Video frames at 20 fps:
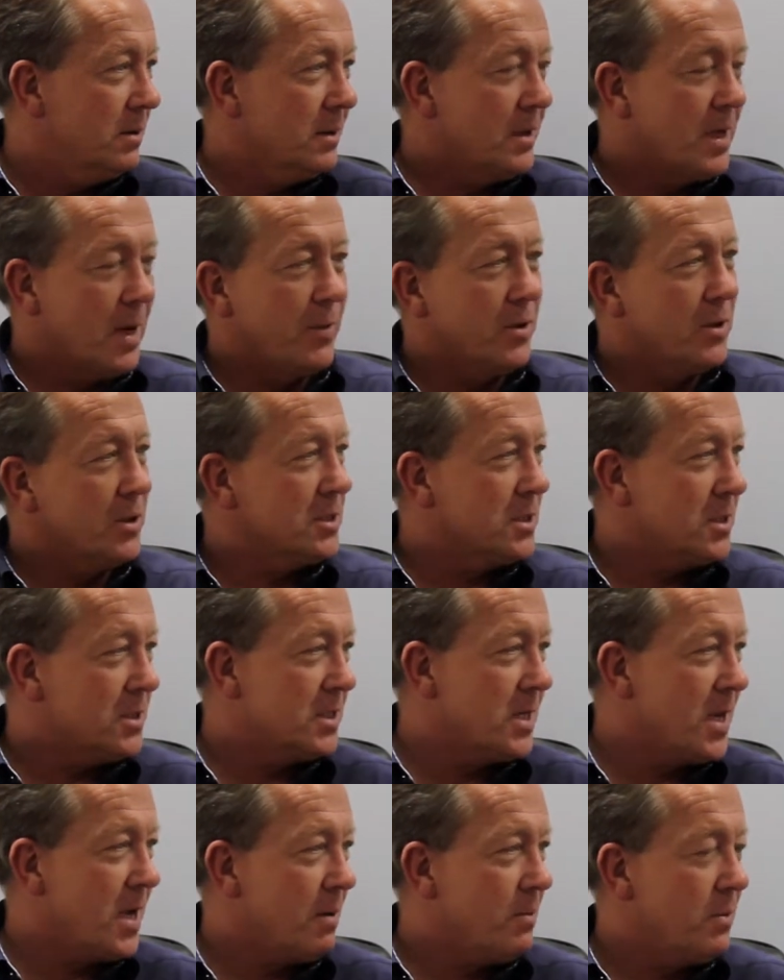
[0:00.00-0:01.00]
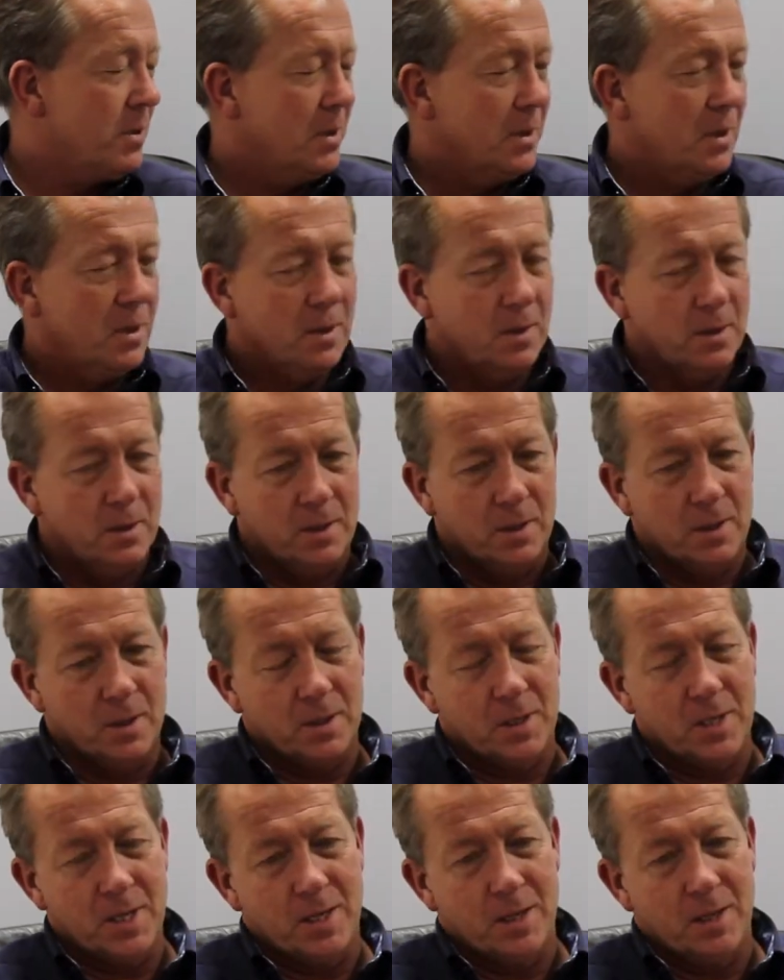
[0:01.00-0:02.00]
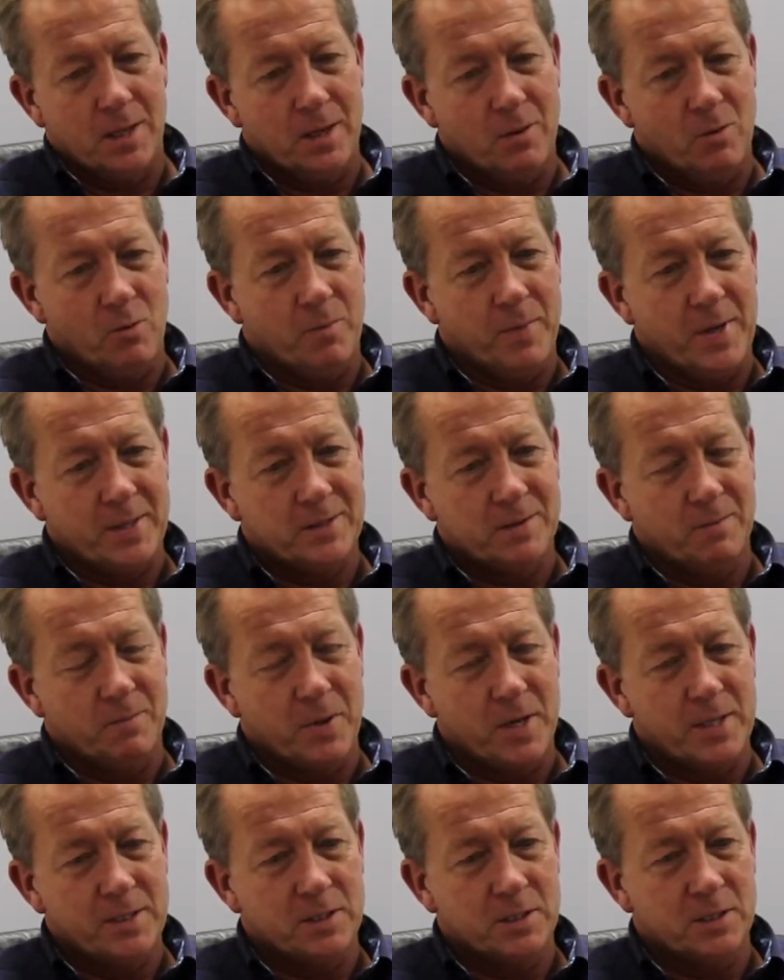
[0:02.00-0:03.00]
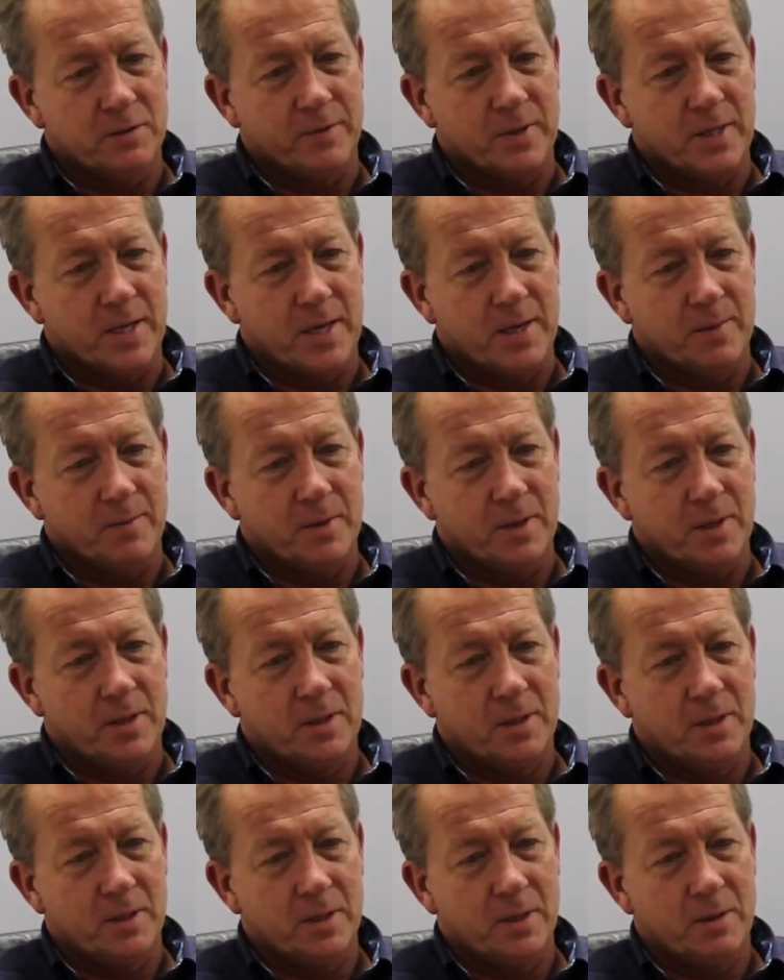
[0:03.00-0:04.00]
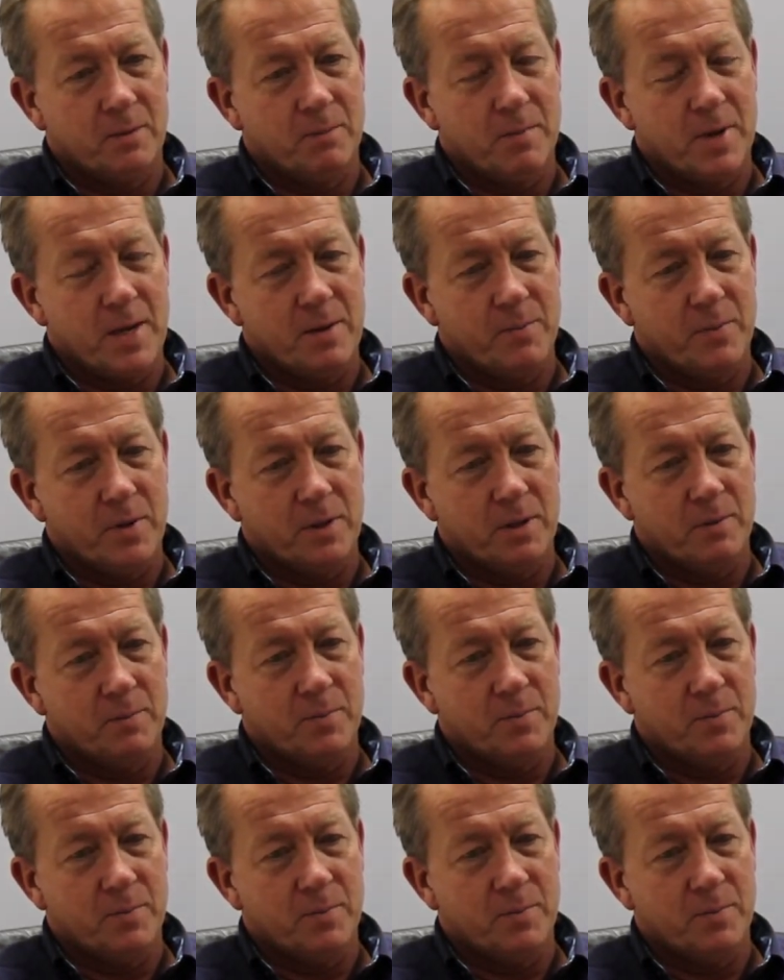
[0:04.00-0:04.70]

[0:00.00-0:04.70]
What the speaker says: Come on as a sub and get little bits and pieces of a game, and it may have been the